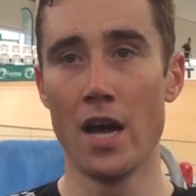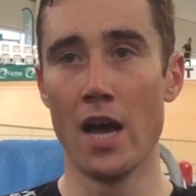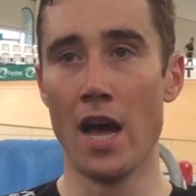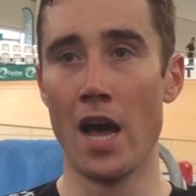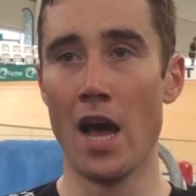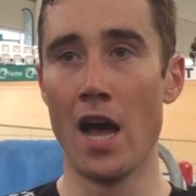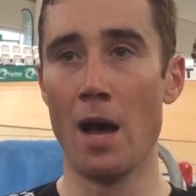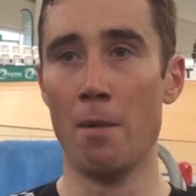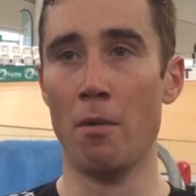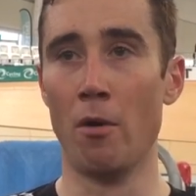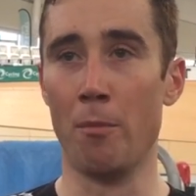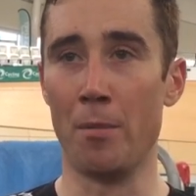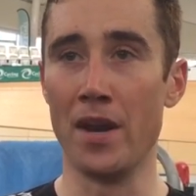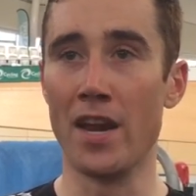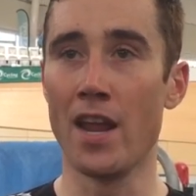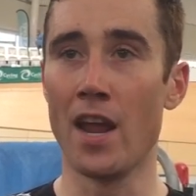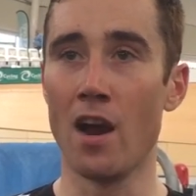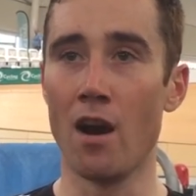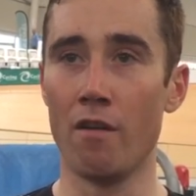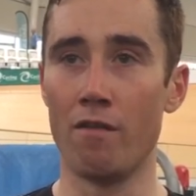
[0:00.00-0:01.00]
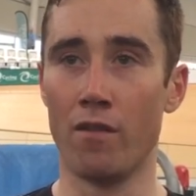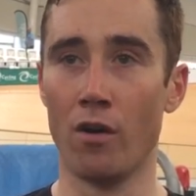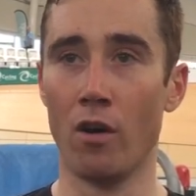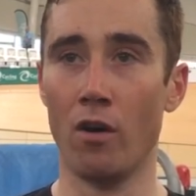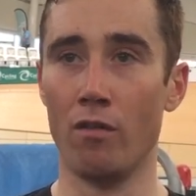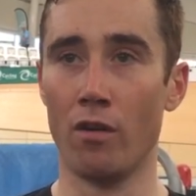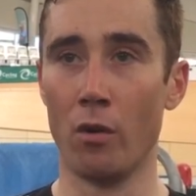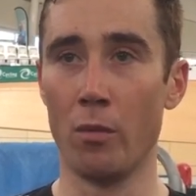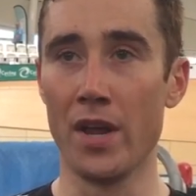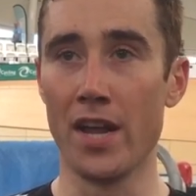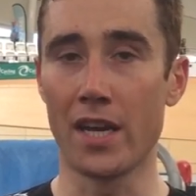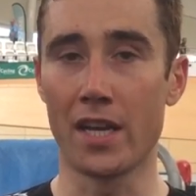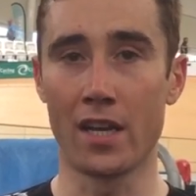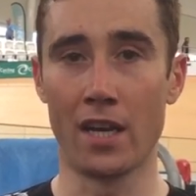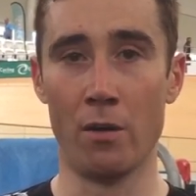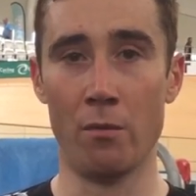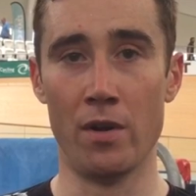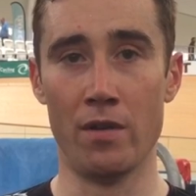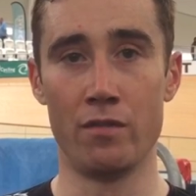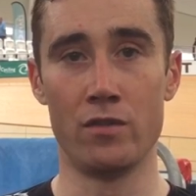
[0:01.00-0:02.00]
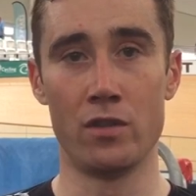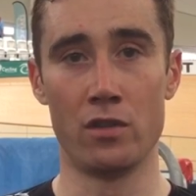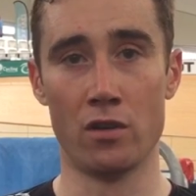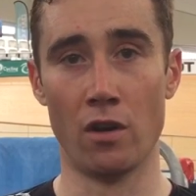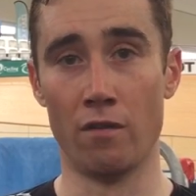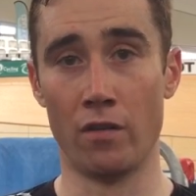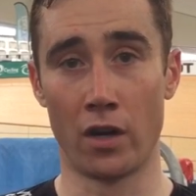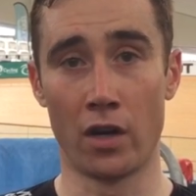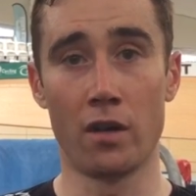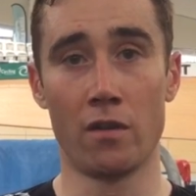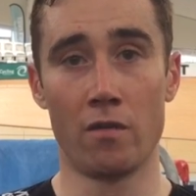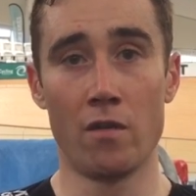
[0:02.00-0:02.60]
Uh, but we've been here for over a week and we've sort of